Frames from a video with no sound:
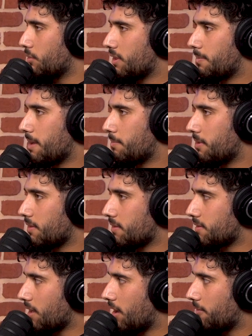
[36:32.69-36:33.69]
Were there people at the
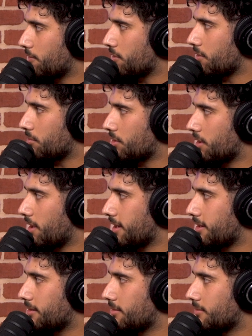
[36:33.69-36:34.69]
start for you that were
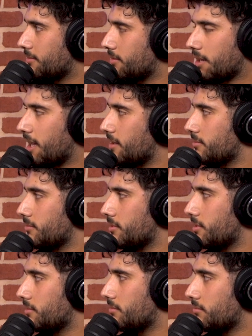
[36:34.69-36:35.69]
like, nah,
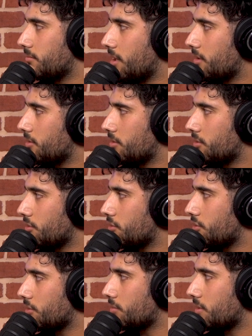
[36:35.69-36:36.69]
you
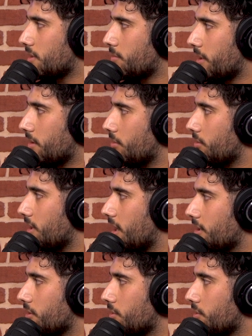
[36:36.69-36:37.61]
should do it this way, or no, you're